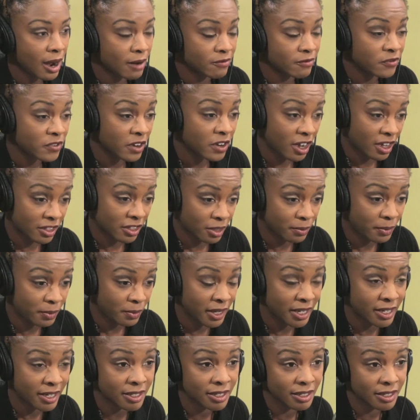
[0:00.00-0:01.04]
um, for other
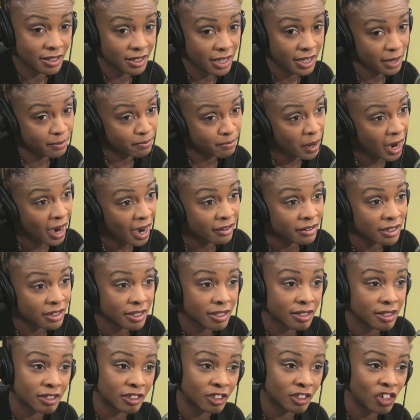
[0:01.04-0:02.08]
places like
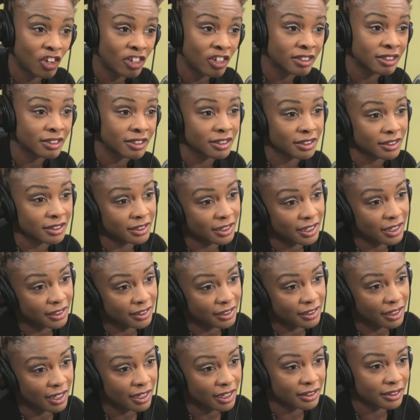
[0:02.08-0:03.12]
Paris and London
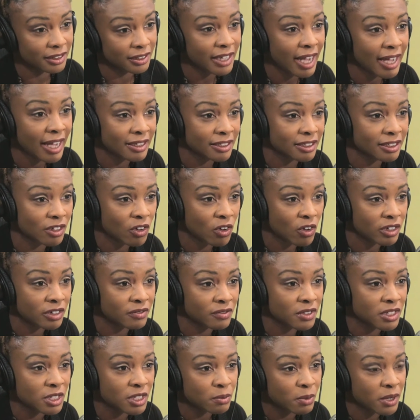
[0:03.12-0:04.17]
and, and Canada, all
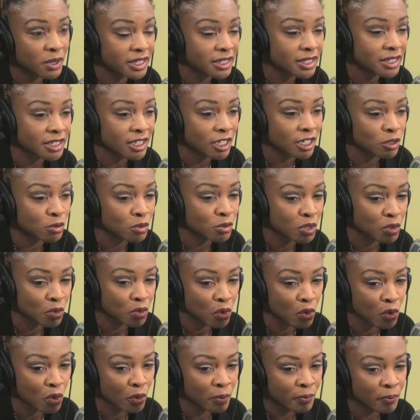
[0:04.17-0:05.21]
of these places, as we
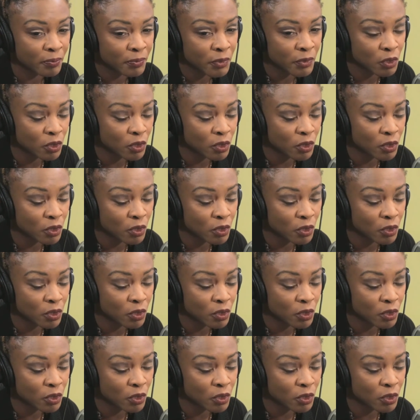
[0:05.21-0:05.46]
know,